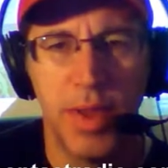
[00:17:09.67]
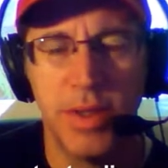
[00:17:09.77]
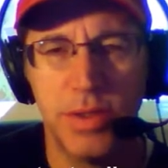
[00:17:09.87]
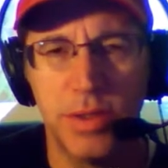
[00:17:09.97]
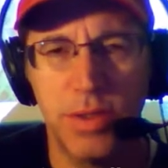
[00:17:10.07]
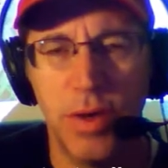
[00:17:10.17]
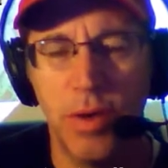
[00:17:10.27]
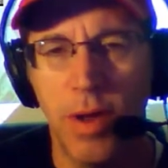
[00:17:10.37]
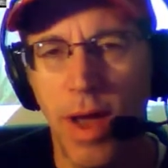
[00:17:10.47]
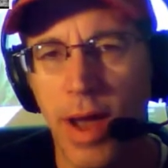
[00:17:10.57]
place.
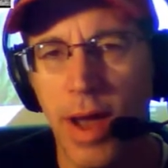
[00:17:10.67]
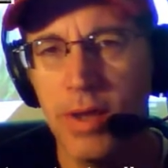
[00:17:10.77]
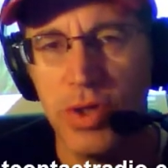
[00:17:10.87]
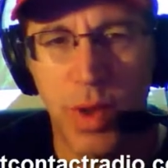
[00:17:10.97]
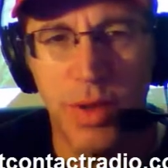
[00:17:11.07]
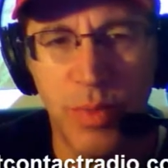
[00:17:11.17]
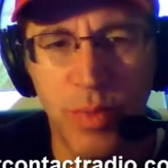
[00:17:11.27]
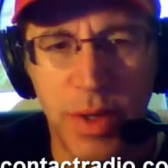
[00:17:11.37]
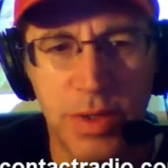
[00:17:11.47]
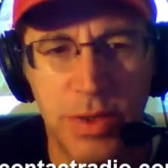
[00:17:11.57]
So I just wanted to
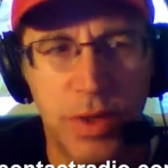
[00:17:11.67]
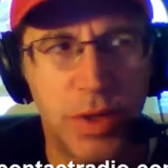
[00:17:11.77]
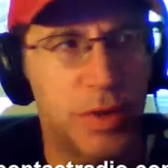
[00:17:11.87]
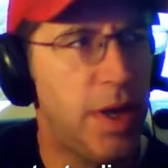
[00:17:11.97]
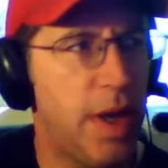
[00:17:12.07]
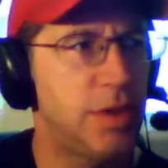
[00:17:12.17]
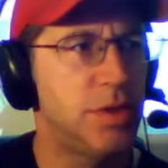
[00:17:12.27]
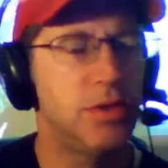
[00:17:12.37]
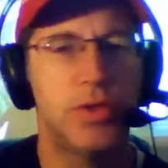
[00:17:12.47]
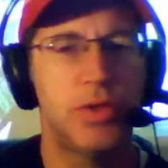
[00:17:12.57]
bring this to your
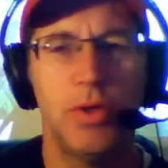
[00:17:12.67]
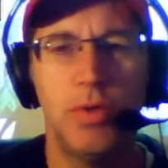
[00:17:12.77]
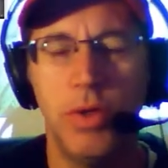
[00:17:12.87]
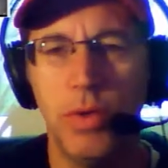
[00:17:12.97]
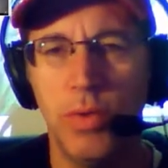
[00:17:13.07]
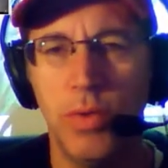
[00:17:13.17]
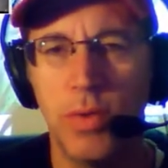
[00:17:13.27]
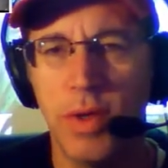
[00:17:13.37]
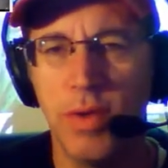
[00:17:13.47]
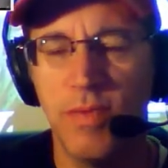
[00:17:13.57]
attention so you
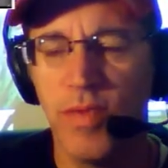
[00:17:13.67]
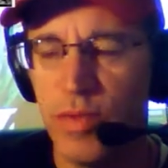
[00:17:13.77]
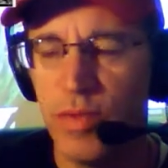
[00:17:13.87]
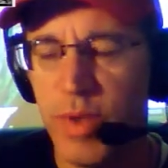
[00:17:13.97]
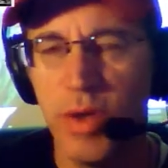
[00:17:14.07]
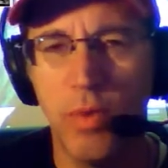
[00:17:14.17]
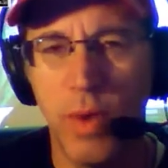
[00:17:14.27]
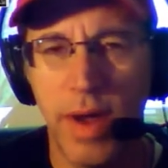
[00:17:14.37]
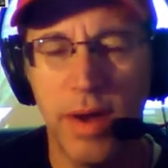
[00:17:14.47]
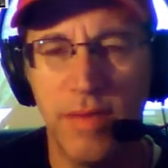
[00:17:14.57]
can further be
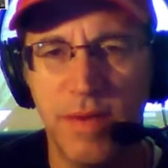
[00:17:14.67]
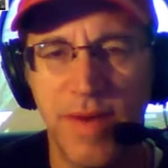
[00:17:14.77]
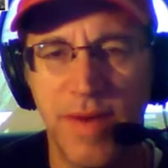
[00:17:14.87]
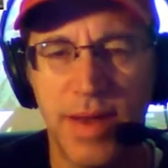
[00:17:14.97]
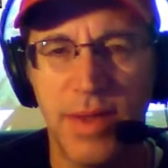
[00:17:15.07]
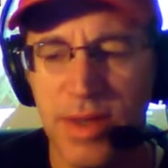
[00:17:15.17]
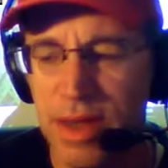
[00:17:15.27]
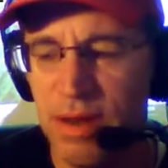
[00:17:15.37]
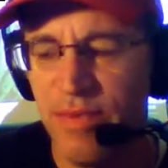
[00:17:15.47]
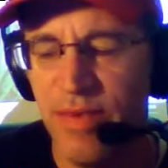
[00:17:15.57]
aware of the fact that the
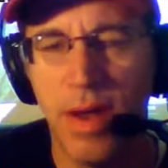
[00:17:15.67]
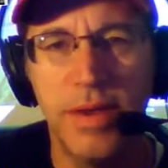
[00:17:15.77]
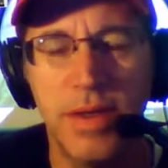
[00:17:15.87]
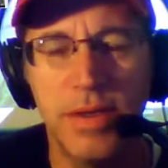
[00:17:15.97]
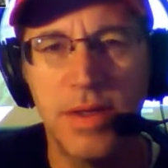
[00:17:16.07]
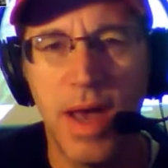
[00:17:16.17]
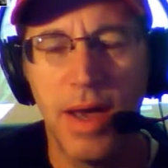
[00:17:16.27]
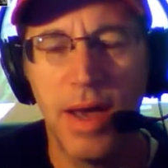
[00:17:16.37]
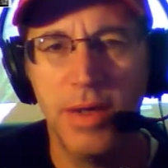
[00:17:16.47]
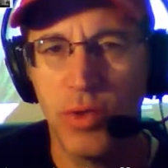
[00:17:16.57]
NFL is
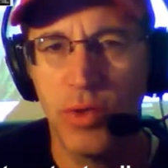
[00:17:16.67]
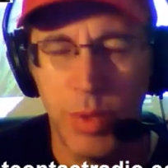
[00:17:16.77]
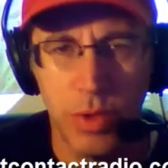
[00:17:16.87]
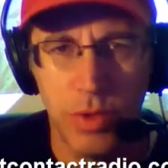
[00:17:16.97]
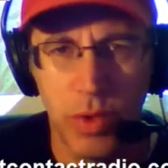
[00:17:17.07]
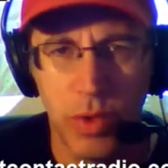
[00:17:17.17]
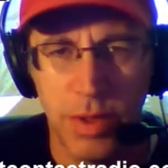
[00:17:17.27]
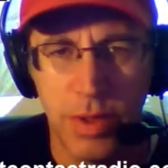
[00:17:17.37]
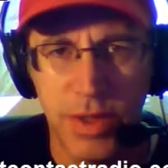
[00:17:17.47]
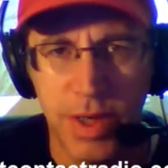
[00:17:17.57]
not a scrupulous
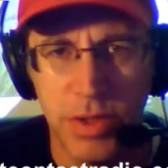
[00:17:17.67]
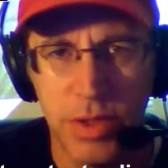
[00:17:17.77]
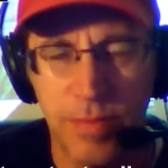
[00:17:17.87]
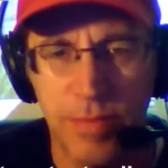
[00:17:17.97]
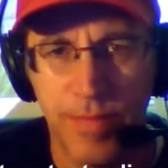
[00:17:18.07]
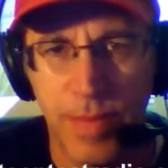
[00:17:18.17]
organization.